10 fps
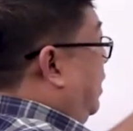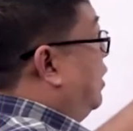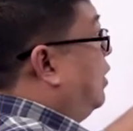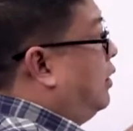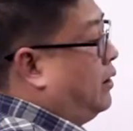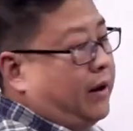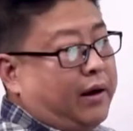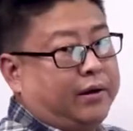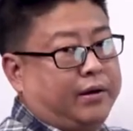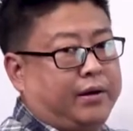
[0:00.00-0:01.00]

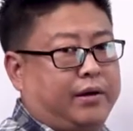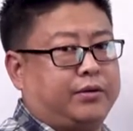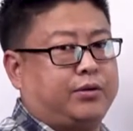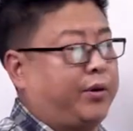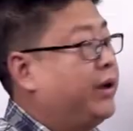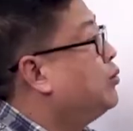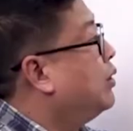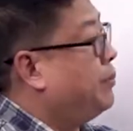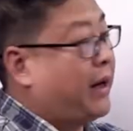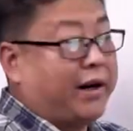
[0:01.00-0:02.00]
to
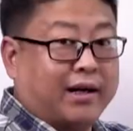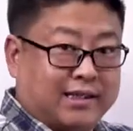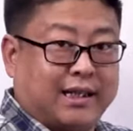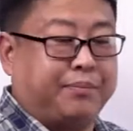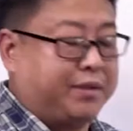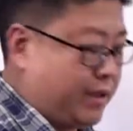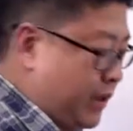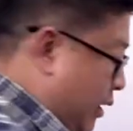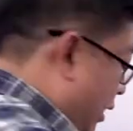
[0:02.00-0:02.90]
the main concepts.